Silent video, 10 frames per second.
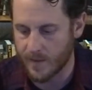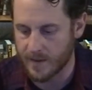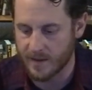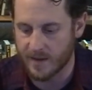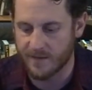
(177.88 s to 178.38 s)

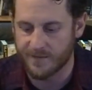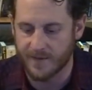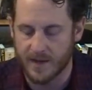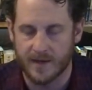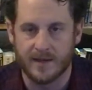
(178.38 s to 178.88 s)
live
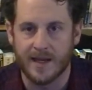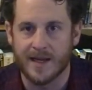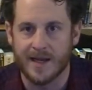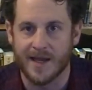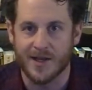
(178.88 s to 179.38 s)
in a
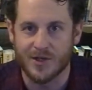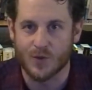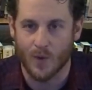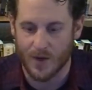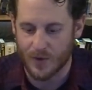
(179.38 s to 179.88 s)
day and
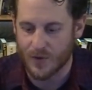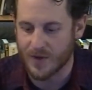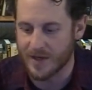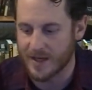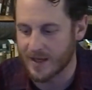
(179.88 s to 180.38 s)
age where you
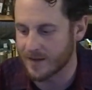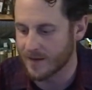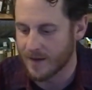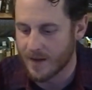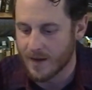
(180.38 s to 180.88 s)
can get